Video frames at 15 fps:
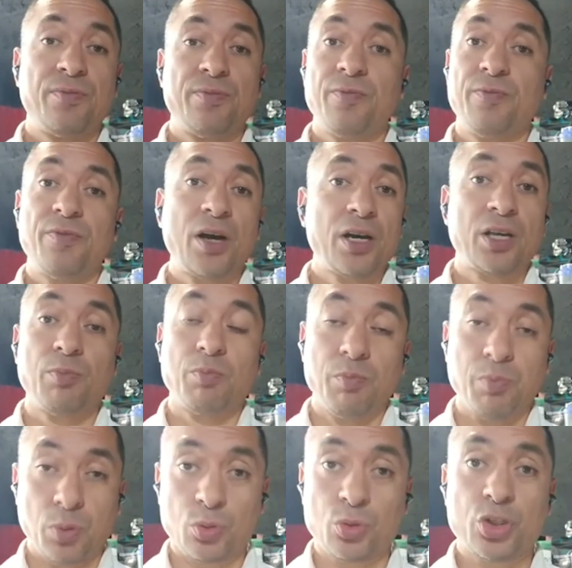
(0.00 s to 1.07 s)
fucking
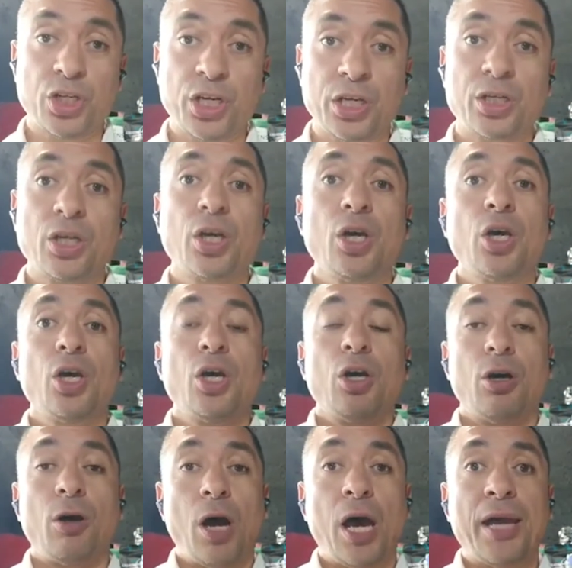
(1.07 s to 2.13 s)
bullshit.
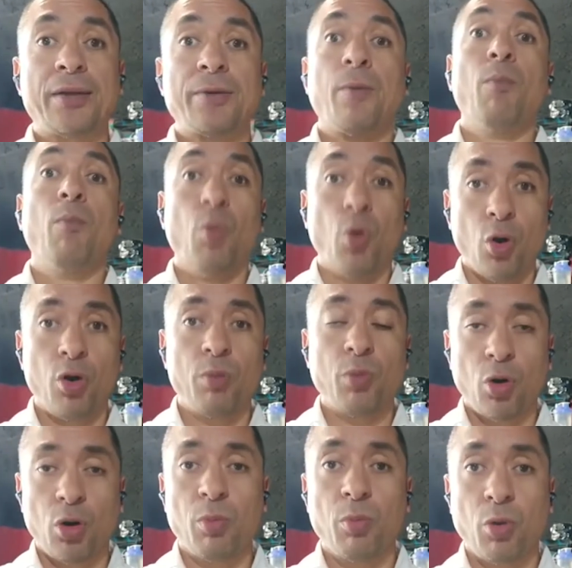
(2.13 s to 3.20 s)
All right,
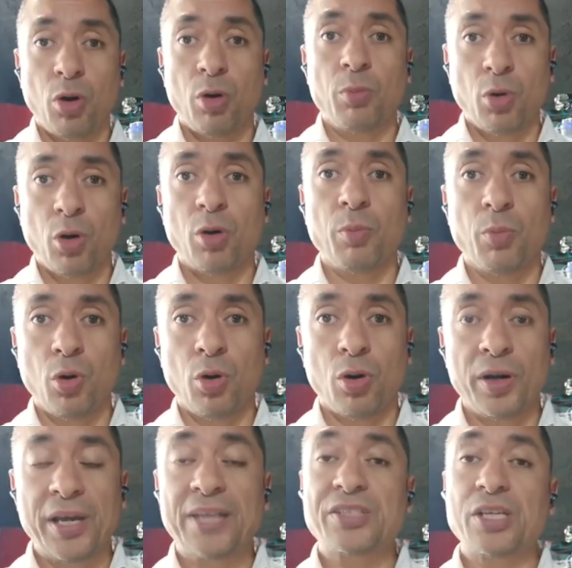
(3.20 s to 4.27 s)

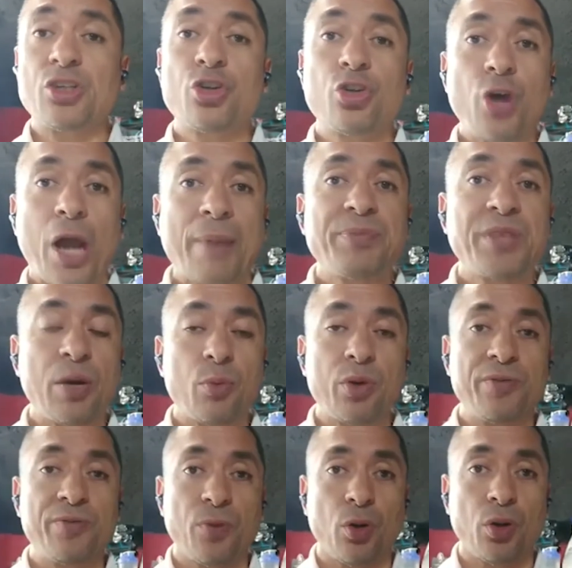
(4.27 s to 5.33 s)
more. It's a trap that we
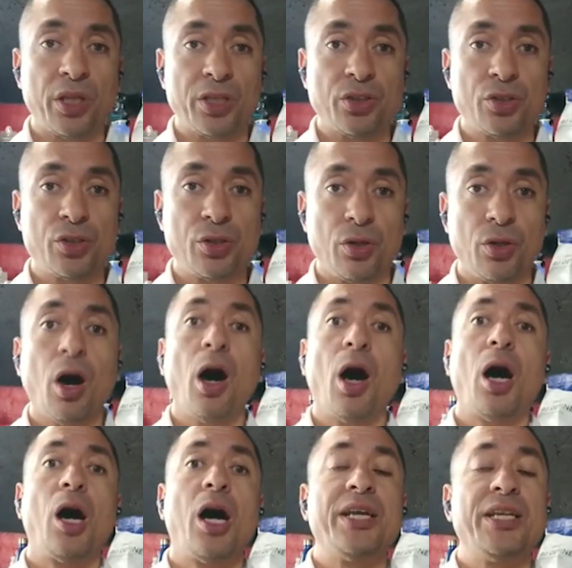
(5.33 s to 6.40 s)
fall into.
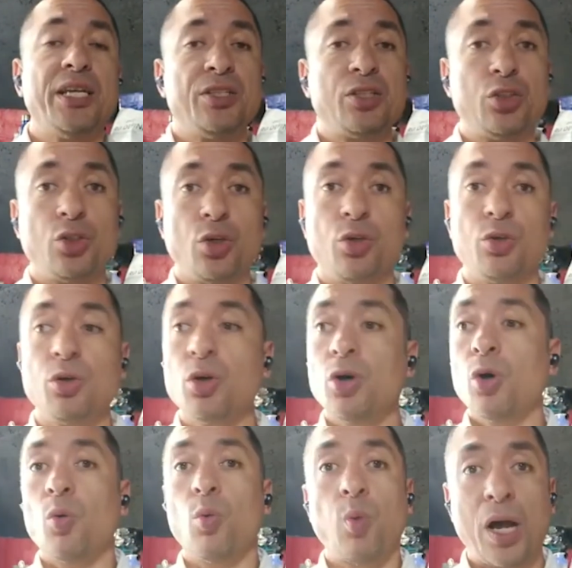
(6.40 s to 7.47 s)
Oh, I need to do
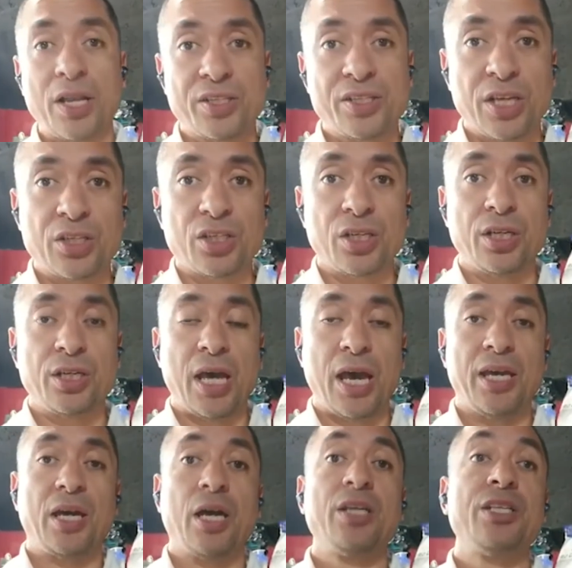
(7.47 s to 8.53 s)
1 session a
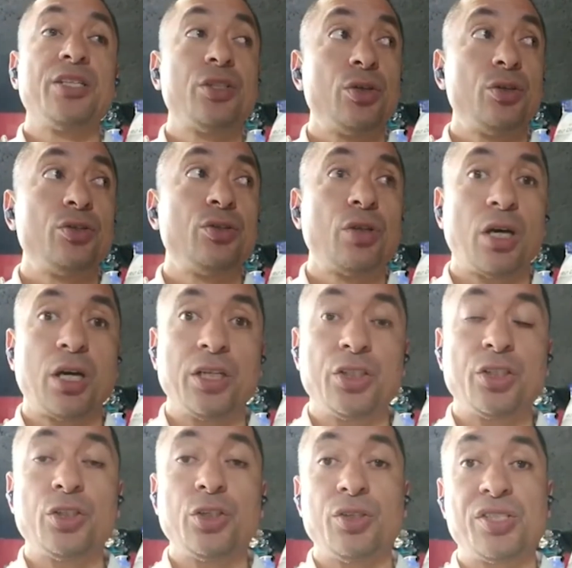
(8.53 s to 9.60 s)
day. I need
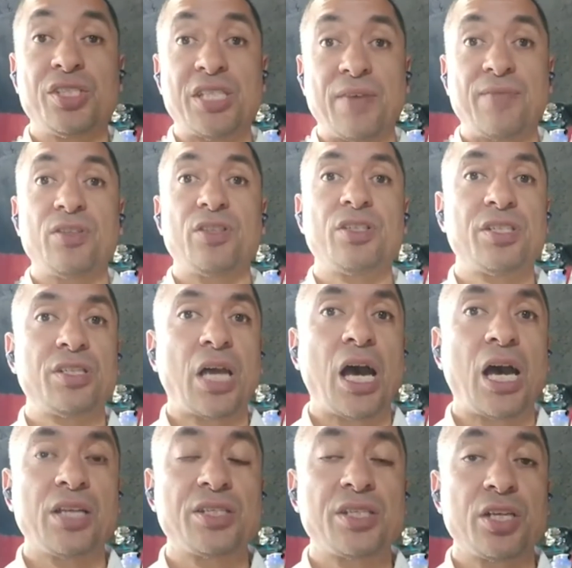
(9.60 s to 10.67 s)
to do 7
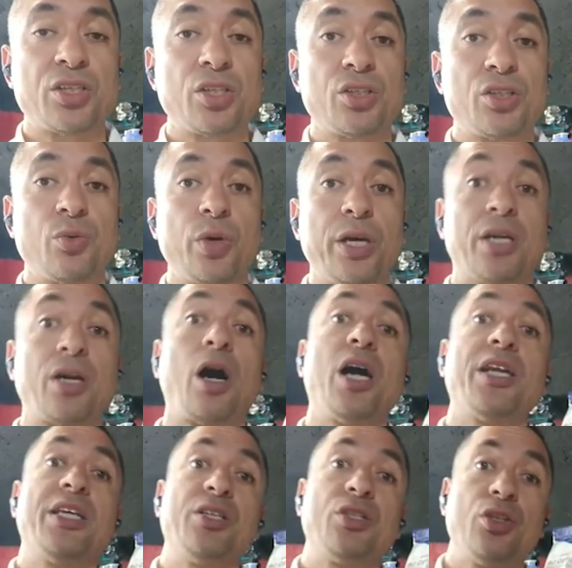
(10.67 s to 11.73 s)
hard sessions a week. I
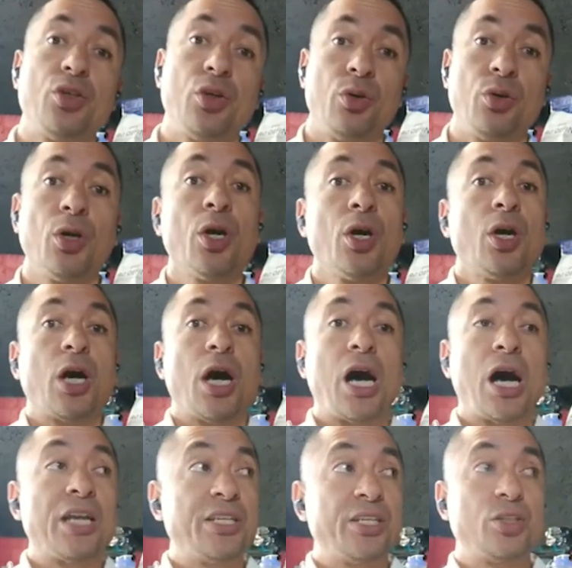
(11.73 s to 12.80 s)
need to do
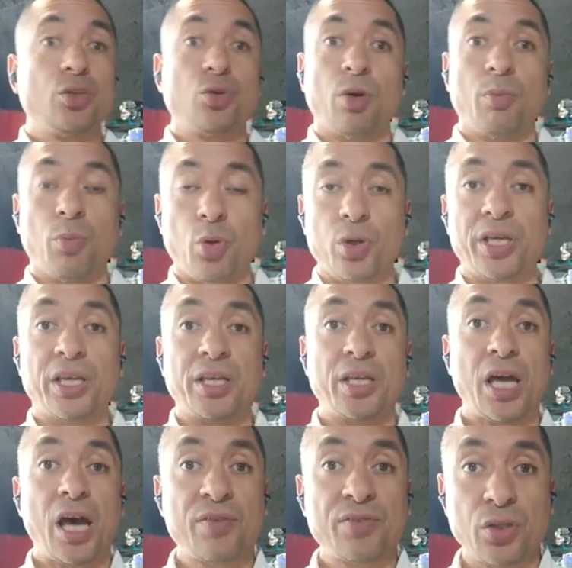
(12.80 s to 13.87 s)
a morning and an
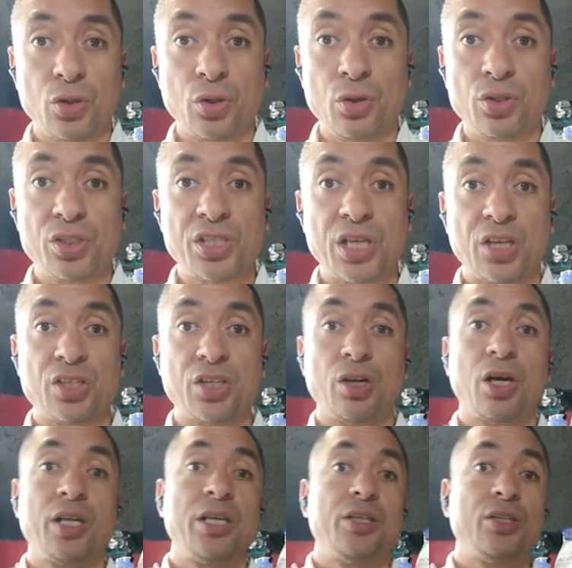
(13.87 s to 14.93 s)
afternoon session.
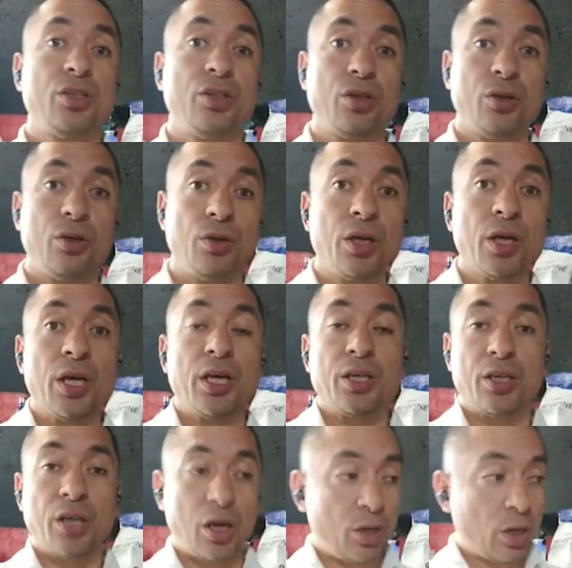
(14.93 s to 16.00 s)
I need to do
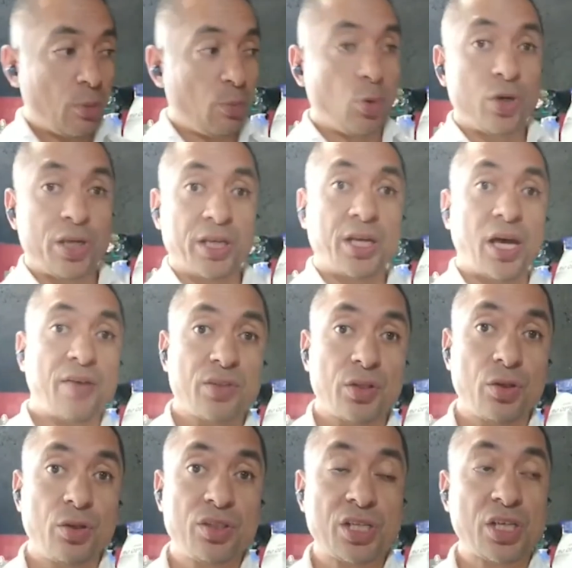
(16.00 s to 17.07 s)
a morning and
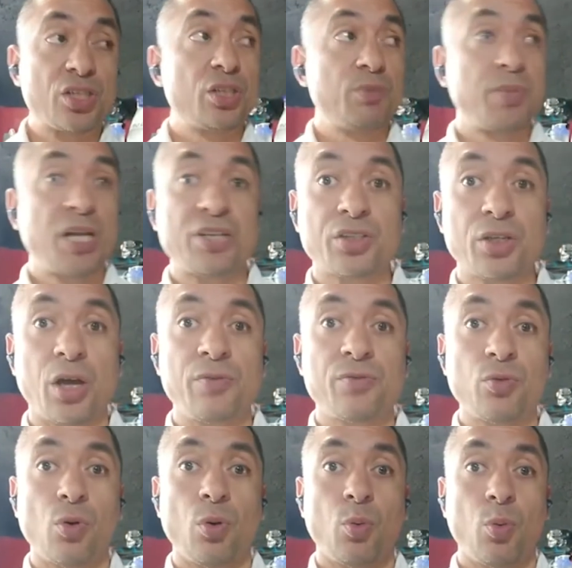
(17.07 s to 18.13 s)
afternoon session plus go
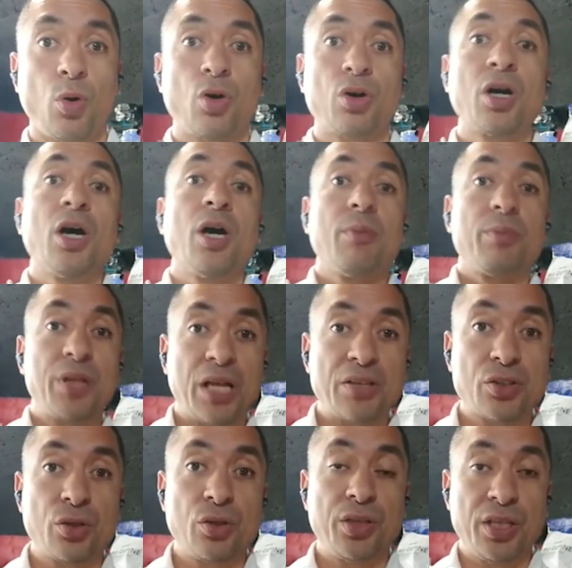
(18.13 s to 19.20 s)
for a walk, plus
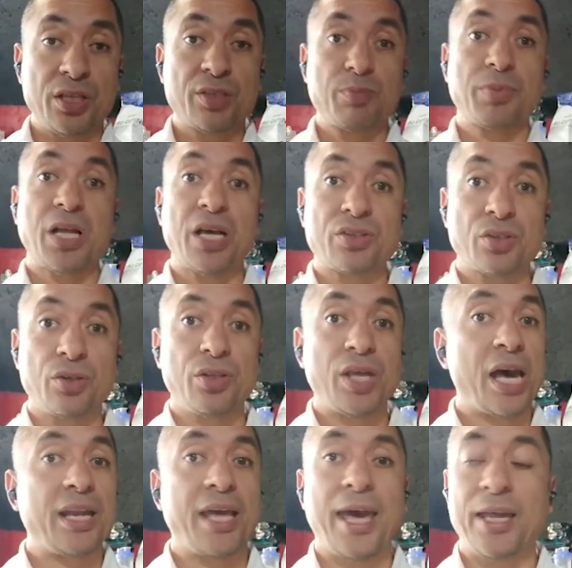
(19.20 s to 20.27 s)
do this, plus do
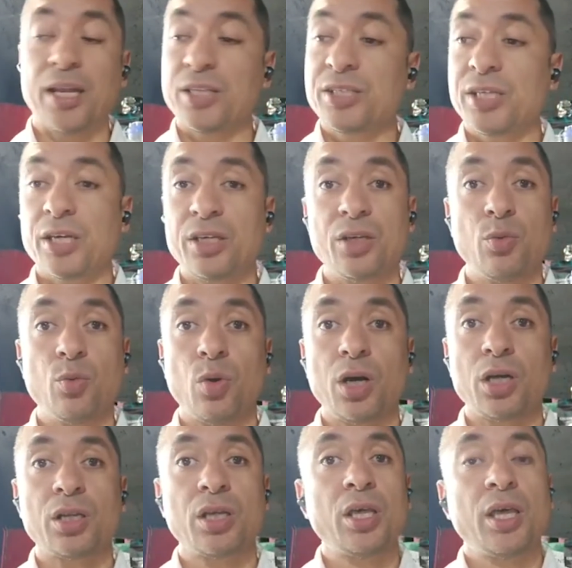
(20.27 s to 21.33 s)
that. And I tell you
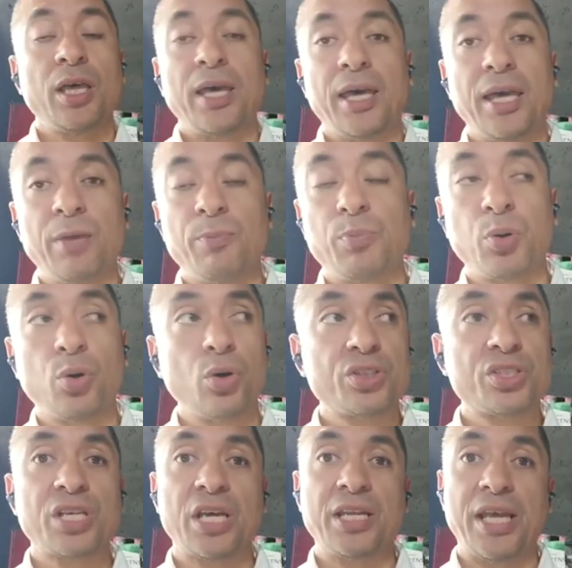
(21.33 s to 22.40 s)
what, it
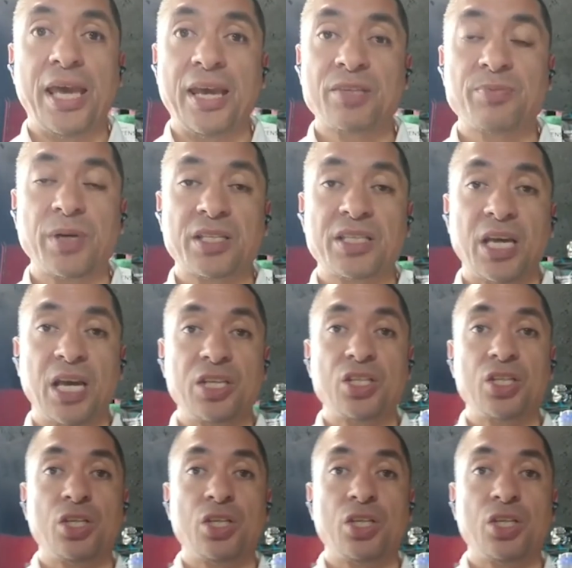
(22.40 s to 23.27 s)
puts an expectation